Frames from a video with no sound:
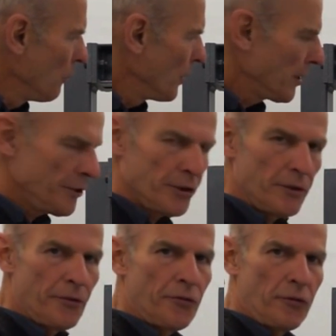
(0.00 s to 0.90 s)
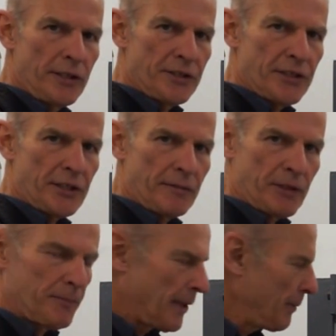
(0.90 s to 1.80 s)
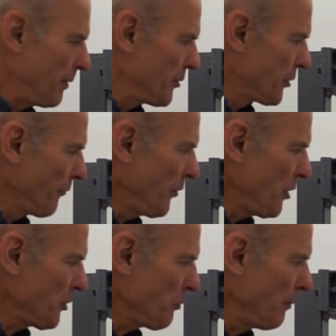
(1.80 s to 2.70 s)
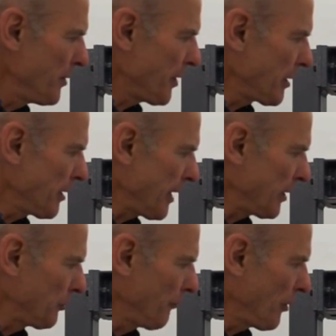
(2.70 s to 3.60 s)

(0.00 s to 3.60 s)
we're going to do 3 sets of experiments. The first one, we take the natural